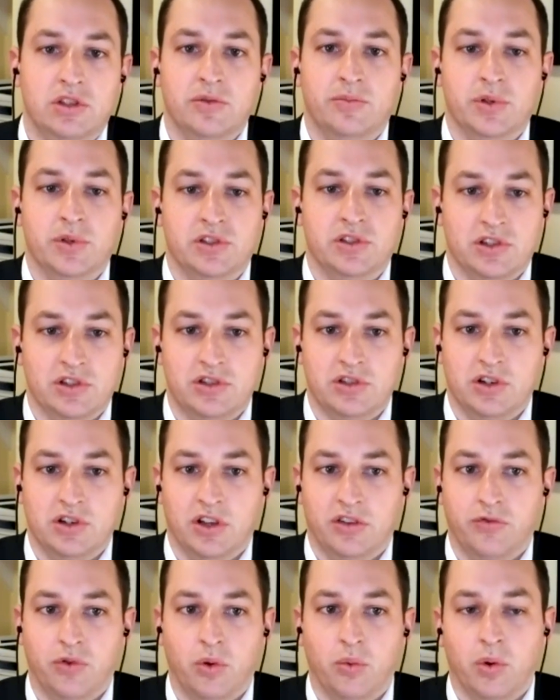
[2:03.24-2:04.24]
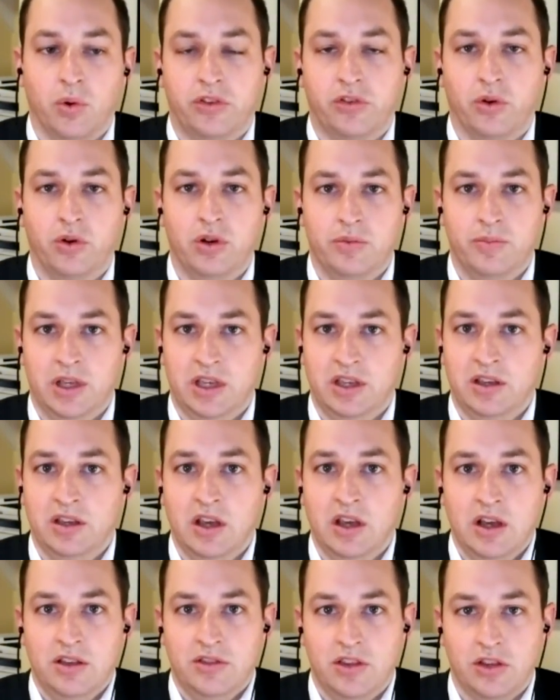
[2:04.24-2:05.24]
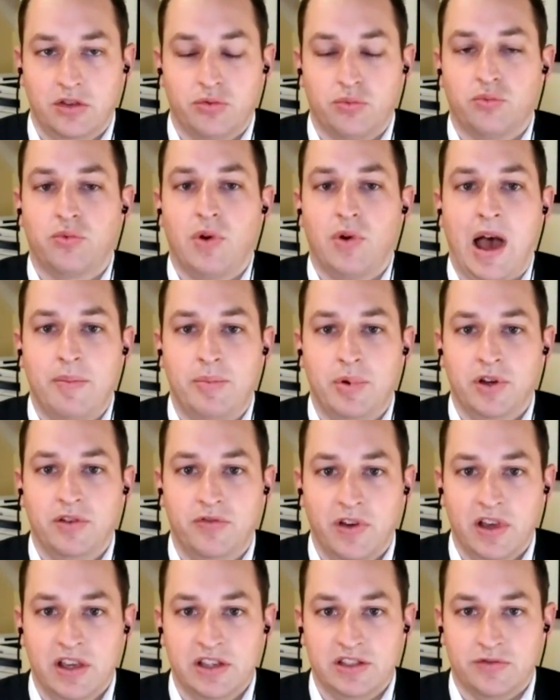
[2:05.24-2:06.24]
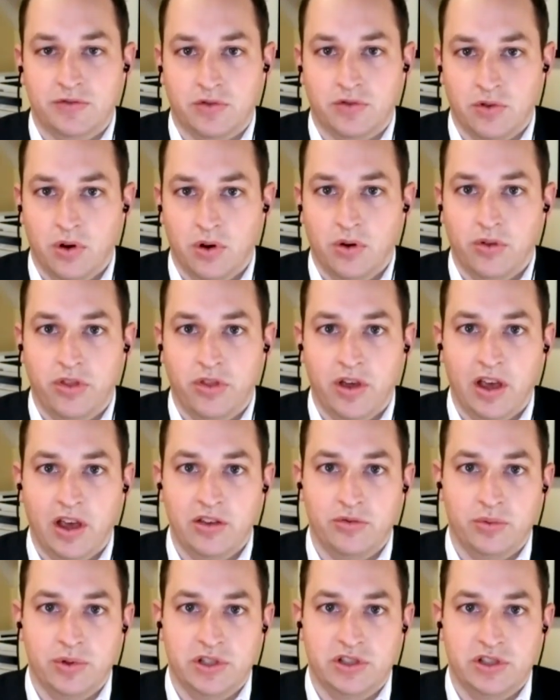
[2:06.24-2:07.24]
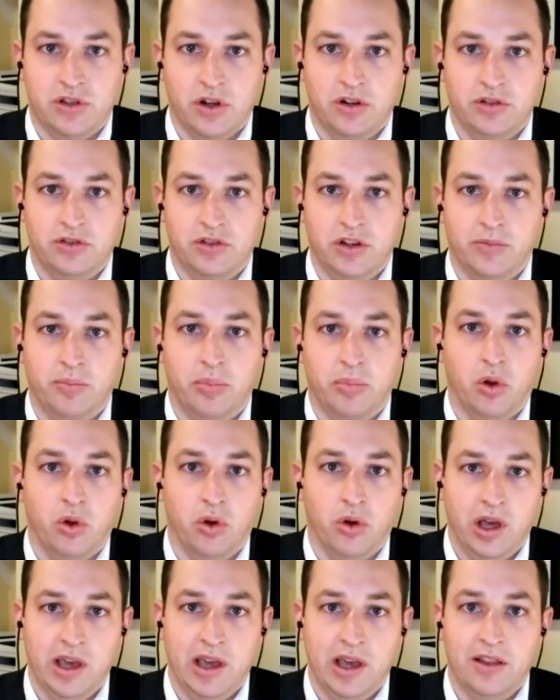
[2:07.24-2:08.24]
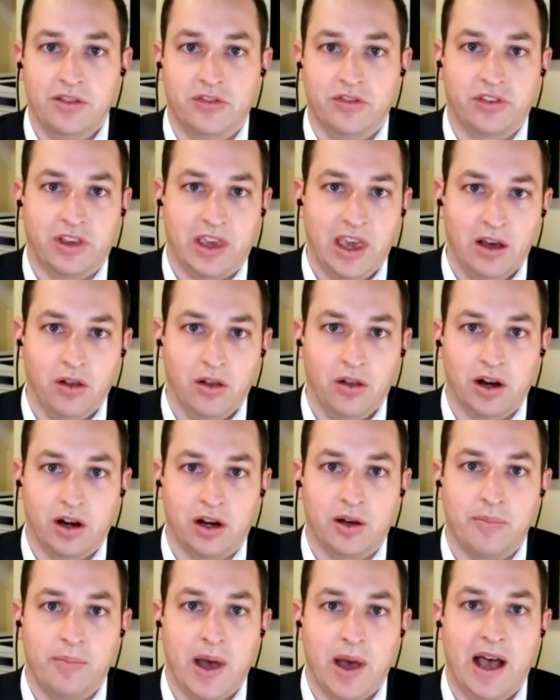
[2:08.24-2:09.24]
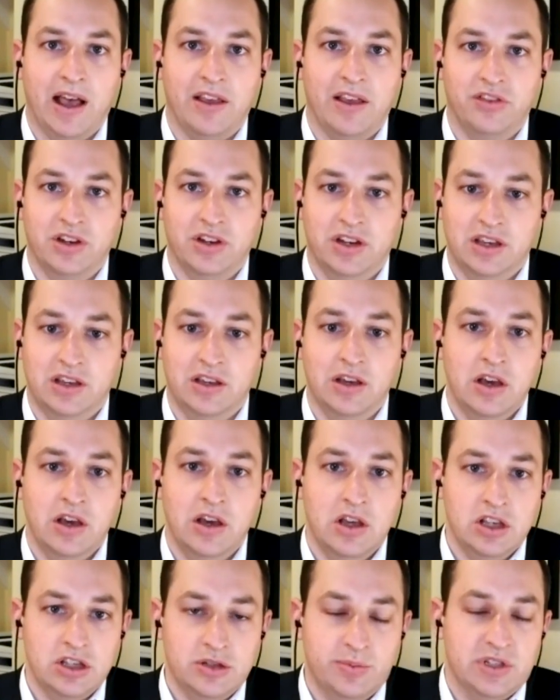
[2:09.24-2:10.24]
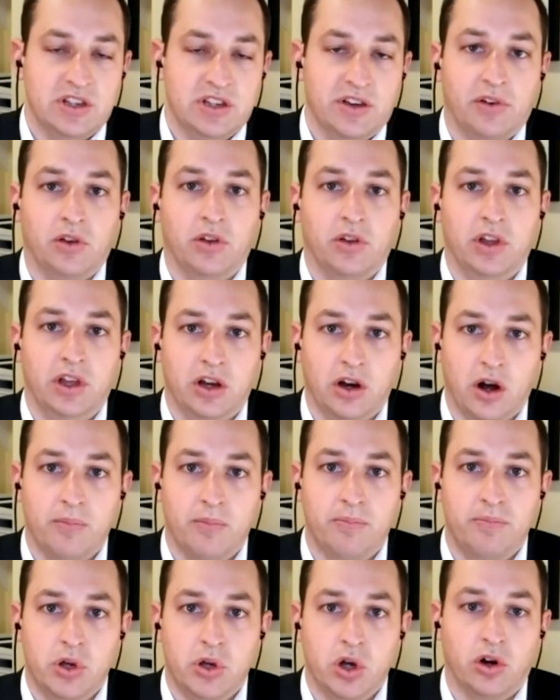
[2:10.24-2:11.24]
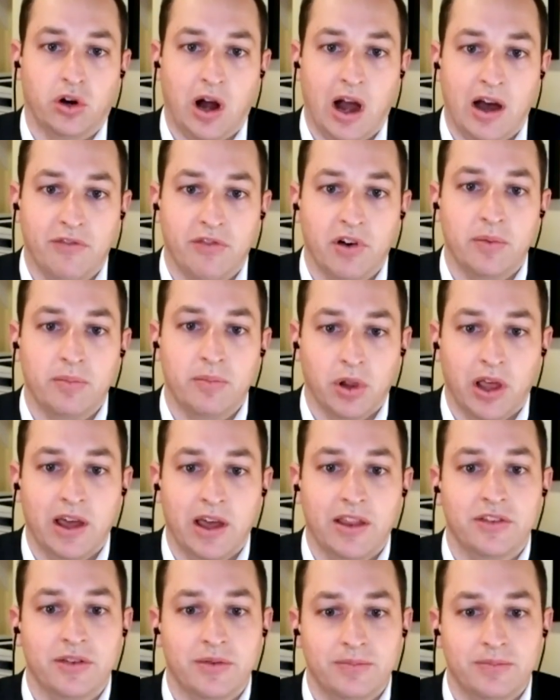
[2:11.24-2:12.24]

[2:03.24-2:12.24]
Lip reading: to position us for what's going to be this rapid phase of growth as we start to deploy and scale our capacity, specifically in our pure graphite plant.